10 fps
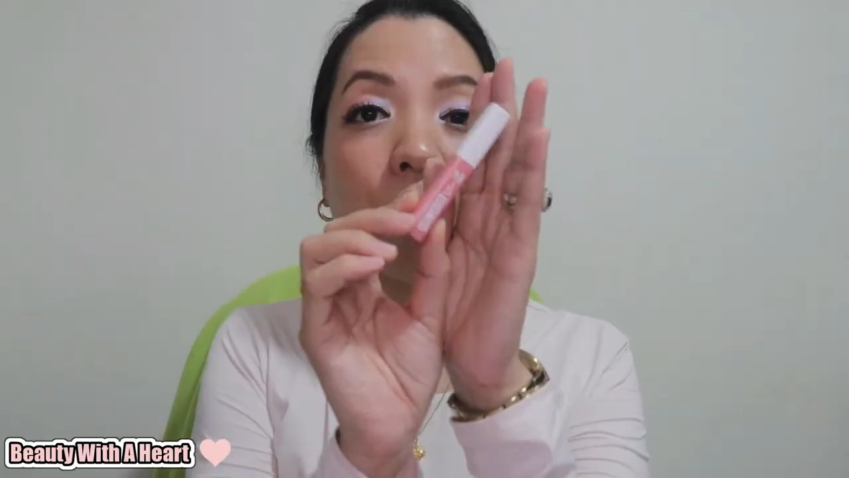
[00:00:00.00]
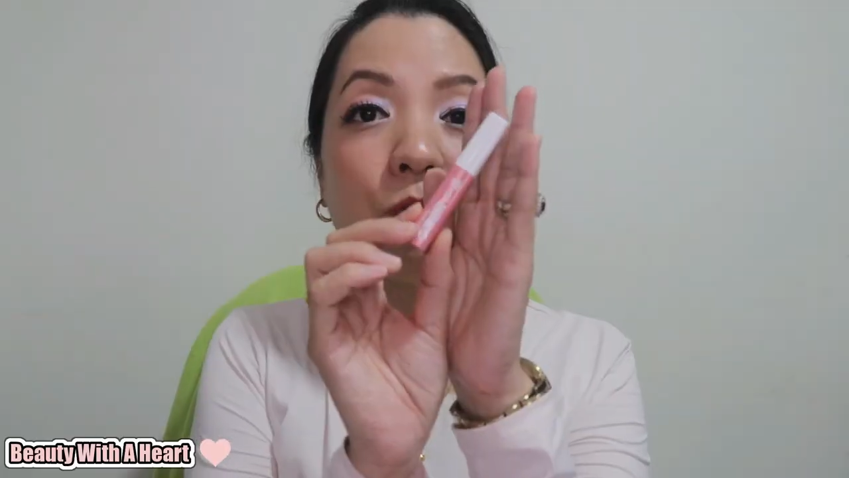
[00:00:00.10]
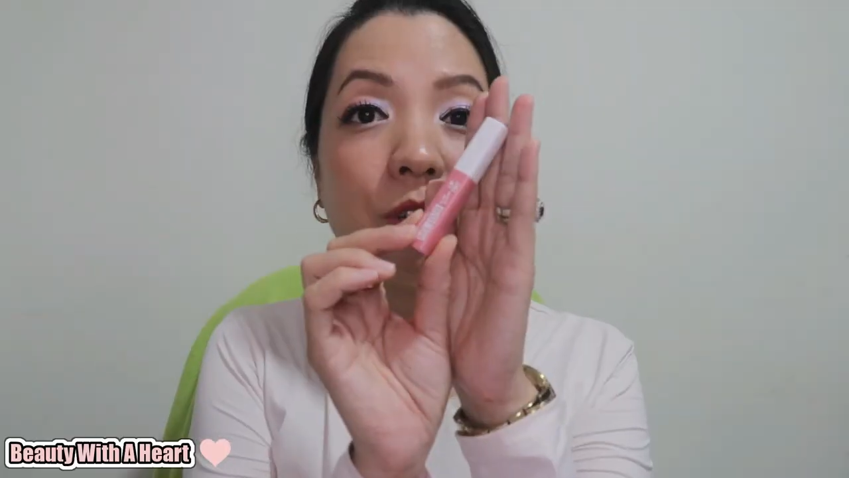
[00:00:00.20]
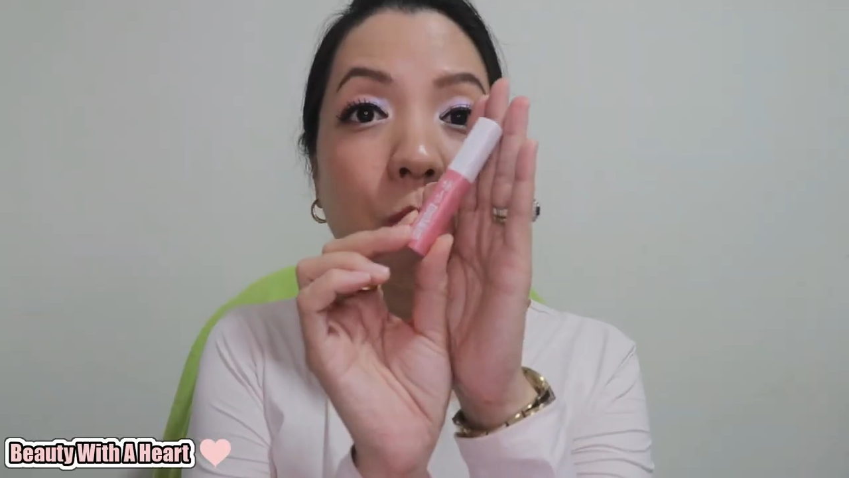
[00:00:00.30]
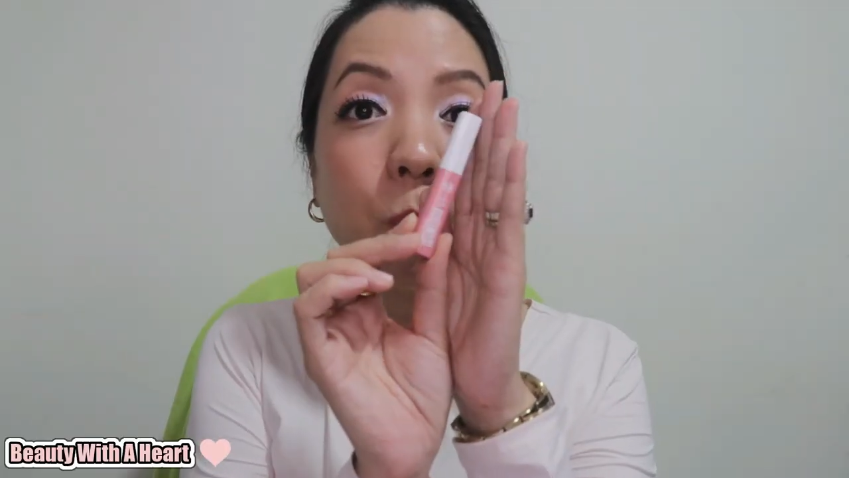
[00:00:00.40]

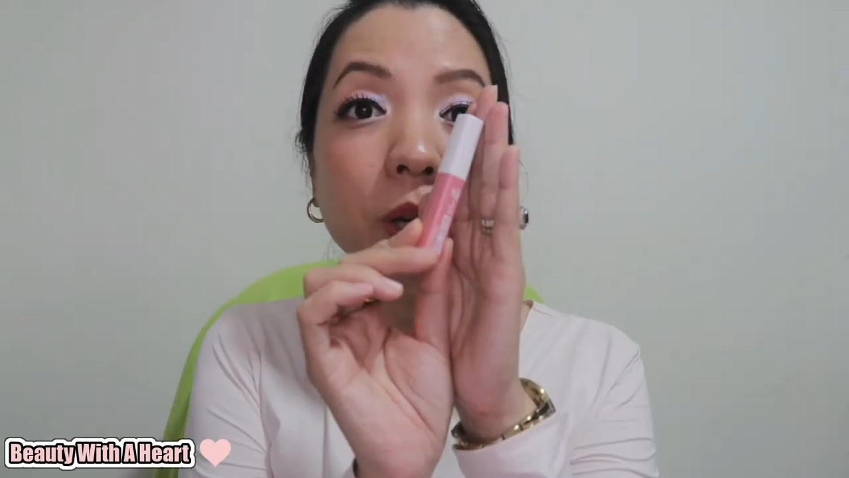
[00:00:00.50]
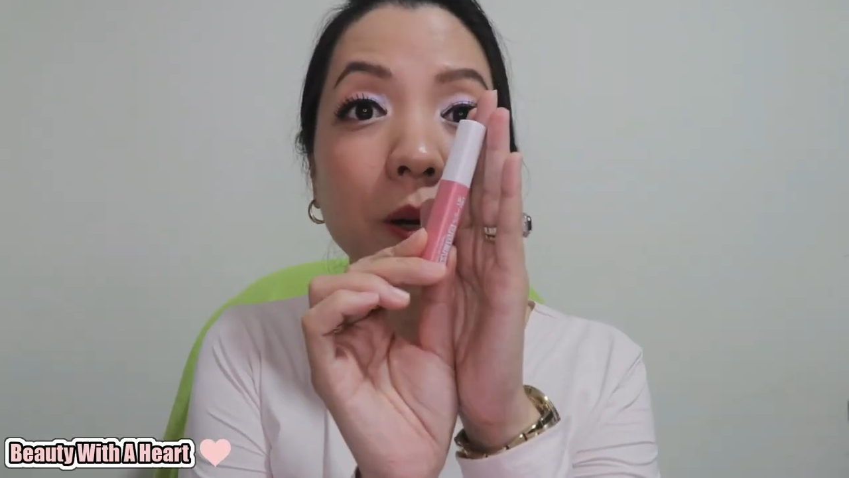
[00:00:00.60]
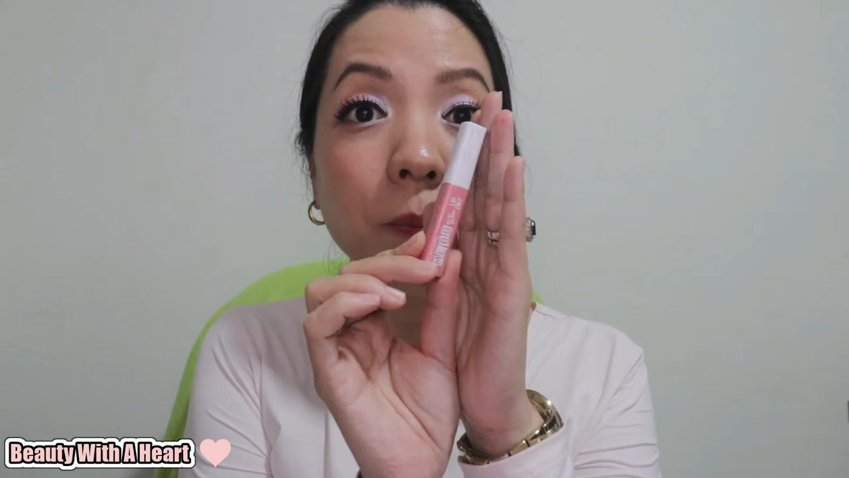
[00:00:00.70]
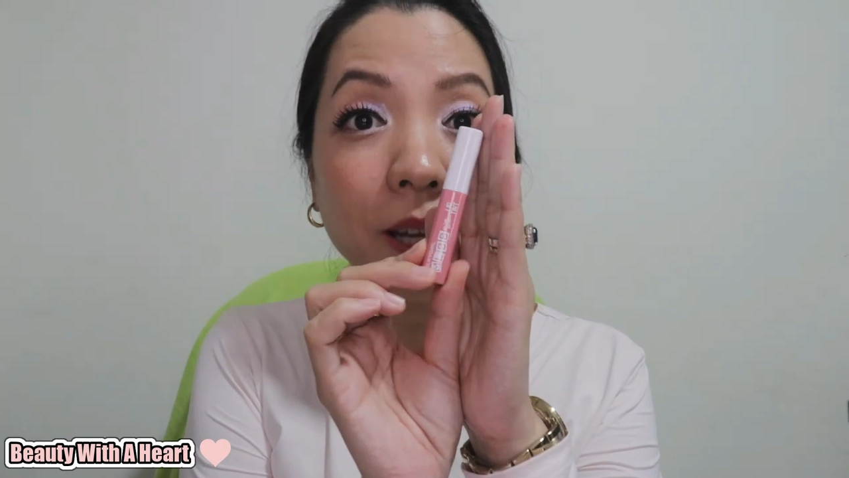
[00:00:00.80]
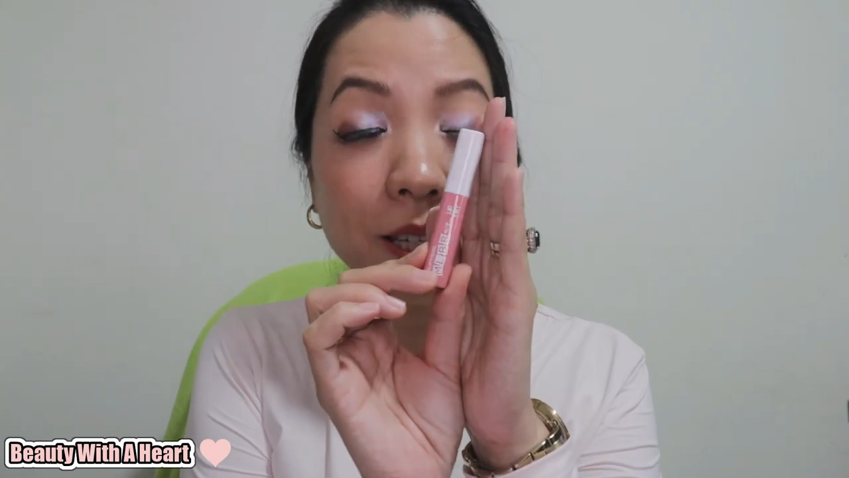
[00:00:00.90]
After we
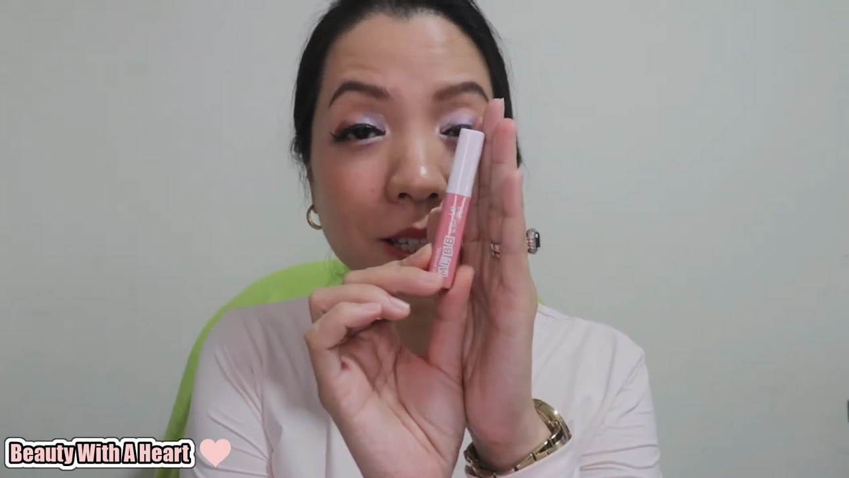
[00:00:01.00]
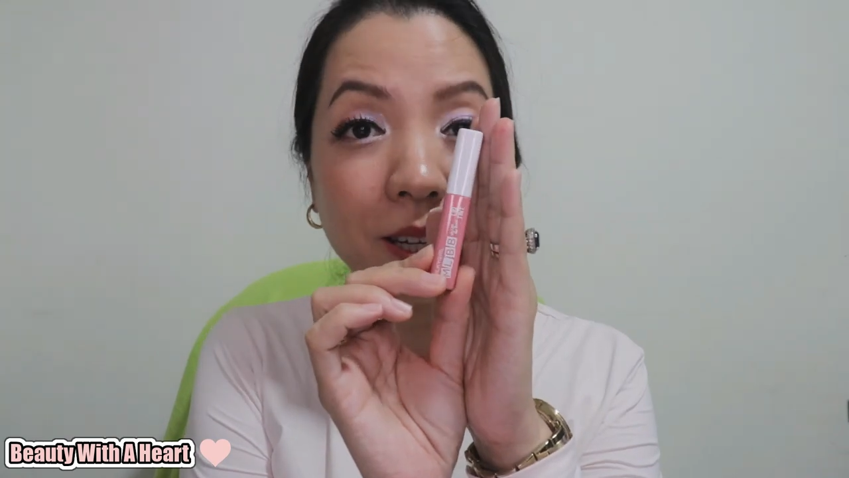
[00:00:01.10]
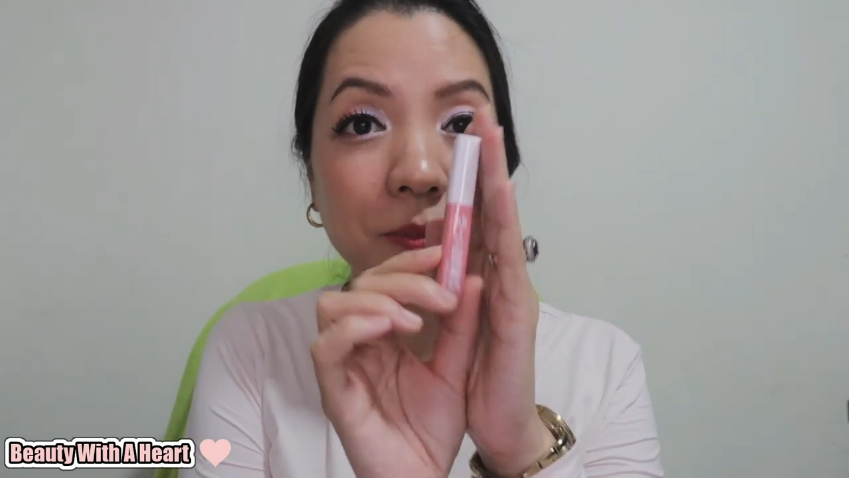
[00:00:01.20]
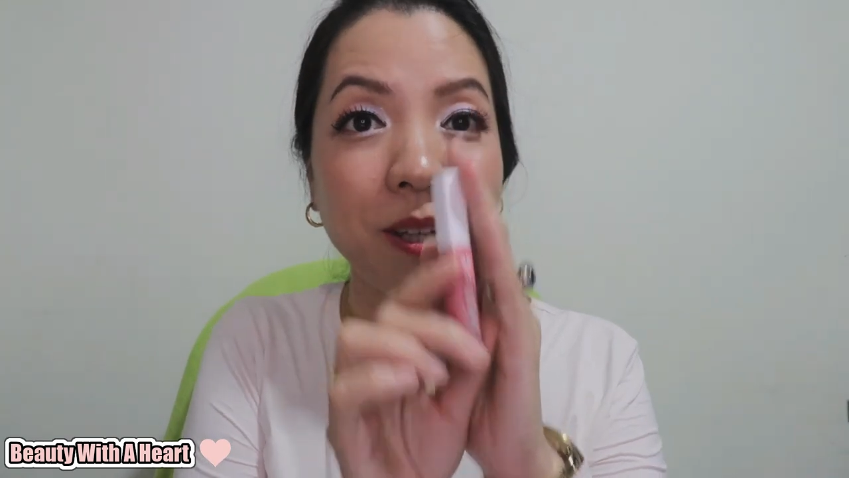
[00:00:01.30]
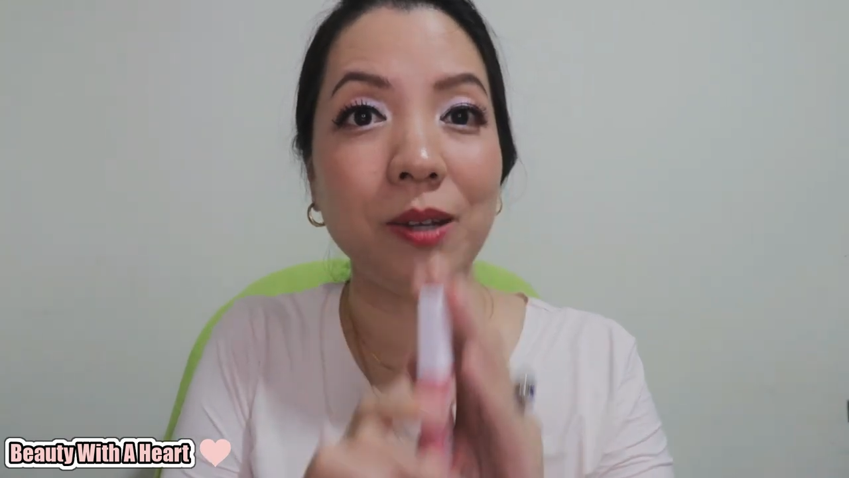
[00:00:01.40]
apply them,